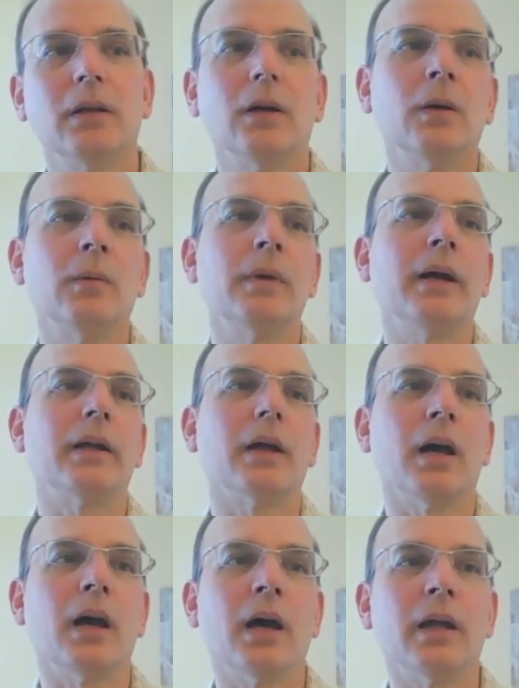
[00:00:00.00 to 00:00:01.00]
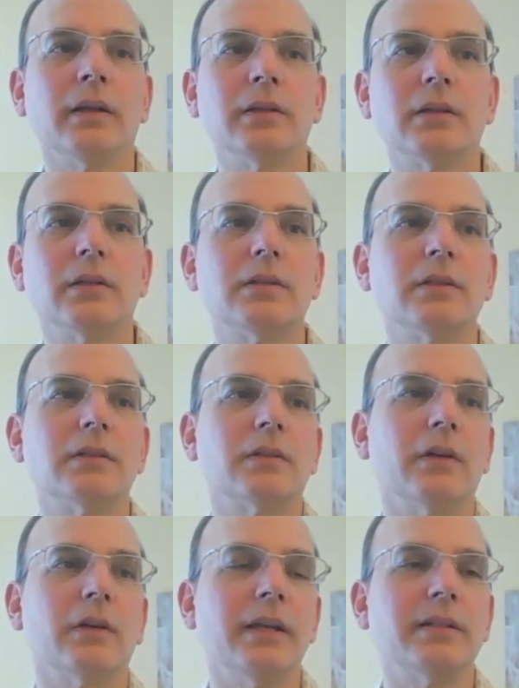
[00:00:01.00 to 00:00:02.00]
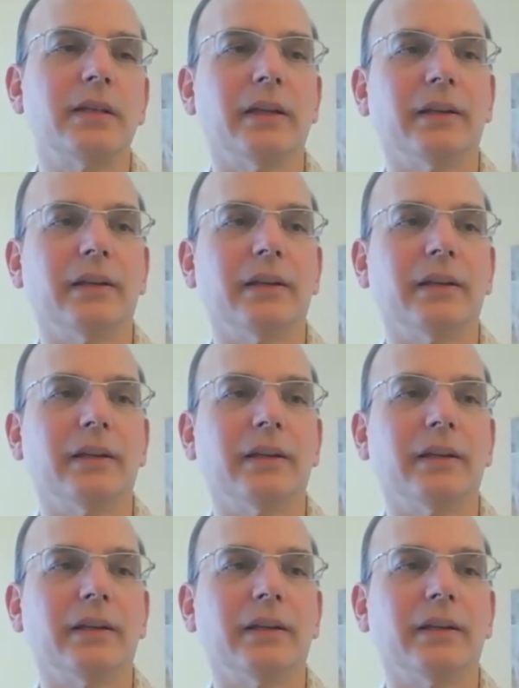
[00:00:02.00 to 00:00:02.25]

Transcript: Oh my God, it's it's it's crazy.